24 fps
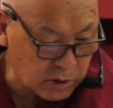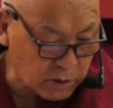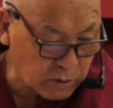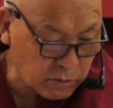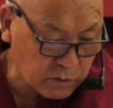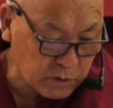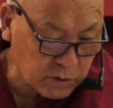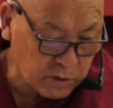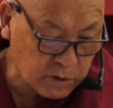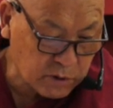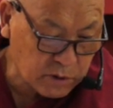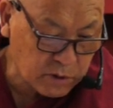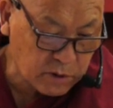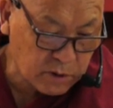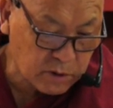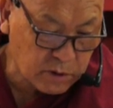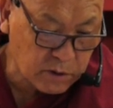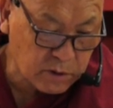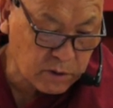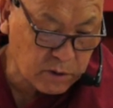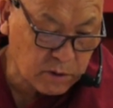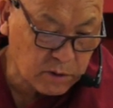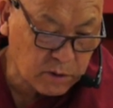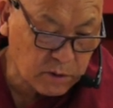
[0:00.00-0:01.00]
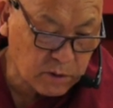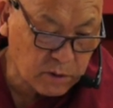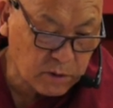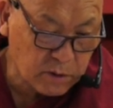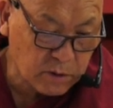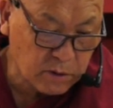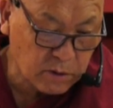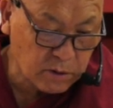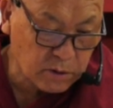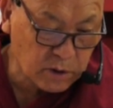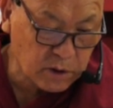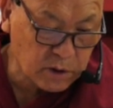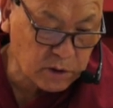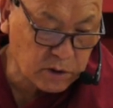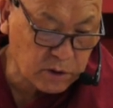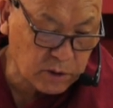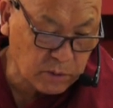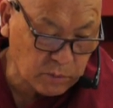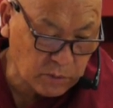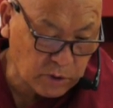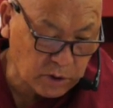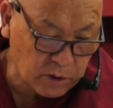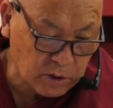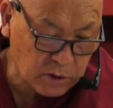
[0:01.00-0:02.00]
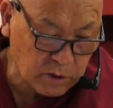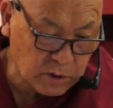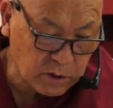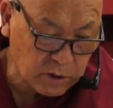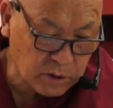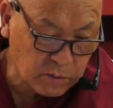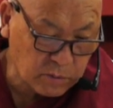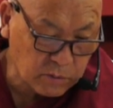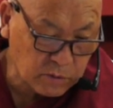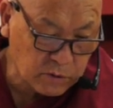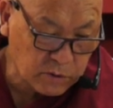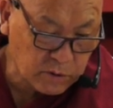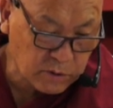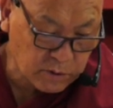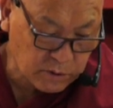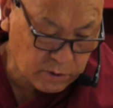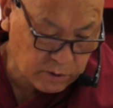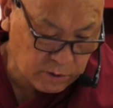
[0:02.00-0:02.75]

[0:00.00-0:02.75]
I visited, Russia many times,